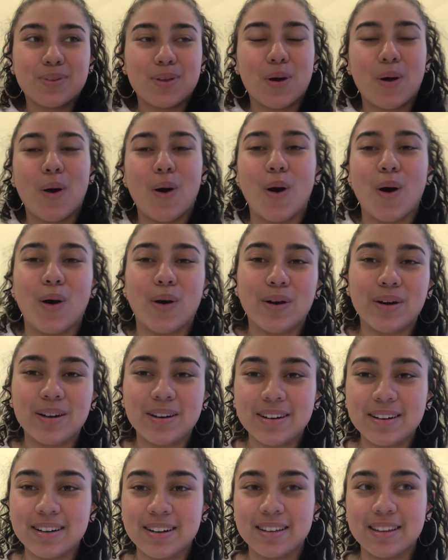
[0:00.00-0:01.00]

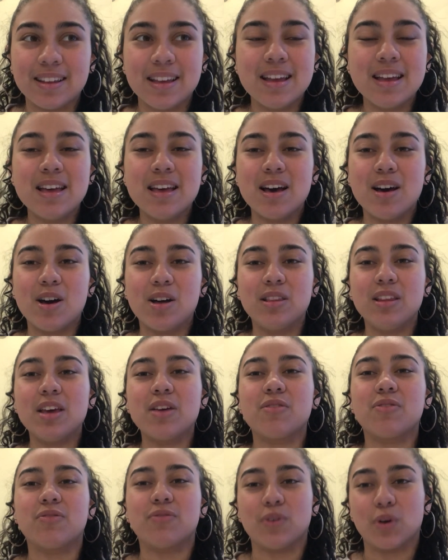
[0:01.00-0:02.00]
hard, and
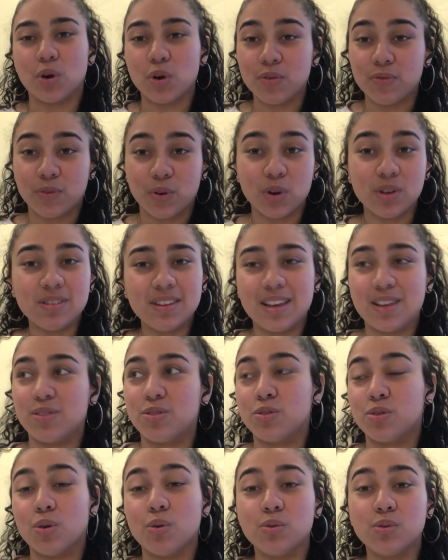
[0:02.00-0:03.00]
unlike fur is
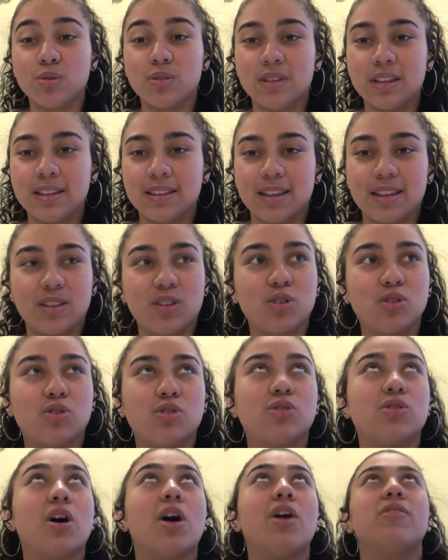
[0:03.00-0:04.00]
like the
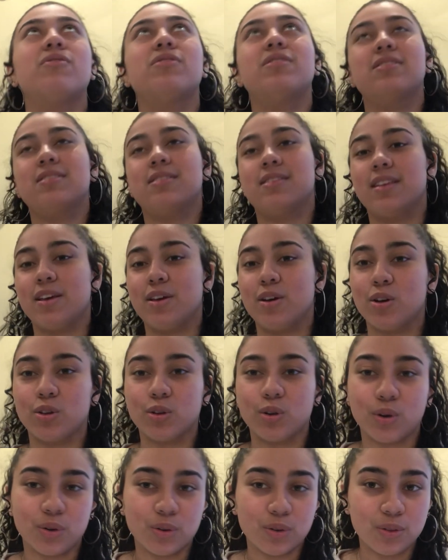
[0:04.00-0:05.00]
softest thing
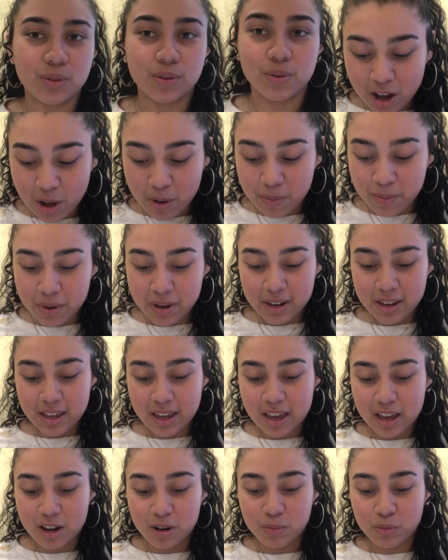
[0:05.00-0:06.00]
on earth. How
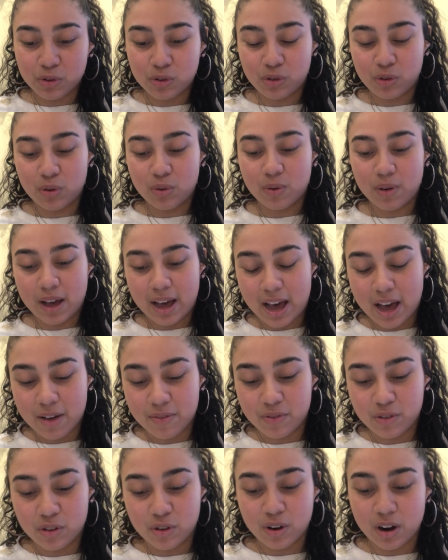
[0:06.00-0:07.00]
many animals do you
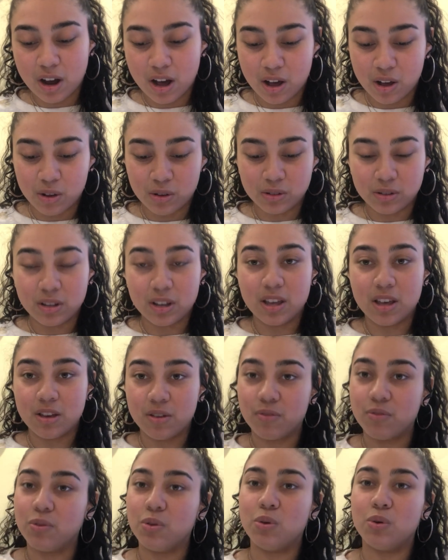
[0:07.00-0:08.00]
have in your house
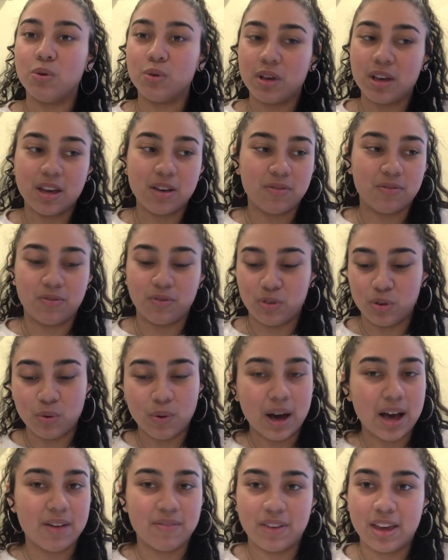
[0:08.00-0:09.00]
if
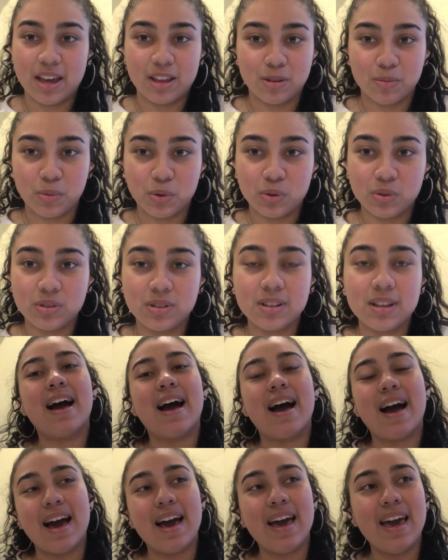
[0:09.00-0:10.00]
you have animals?
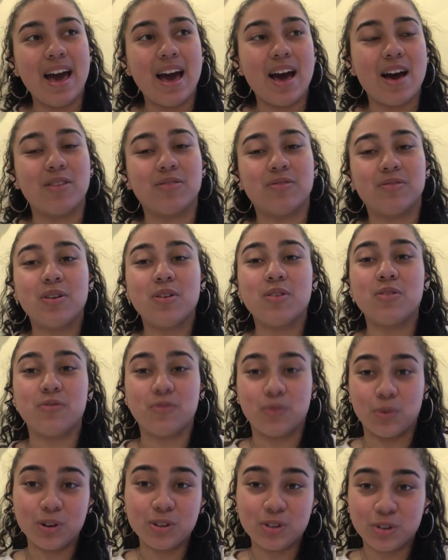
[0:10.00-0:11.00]
I have
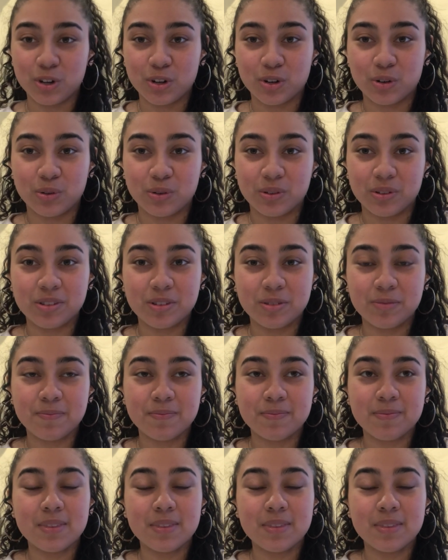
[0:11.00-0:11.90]
4 turtles,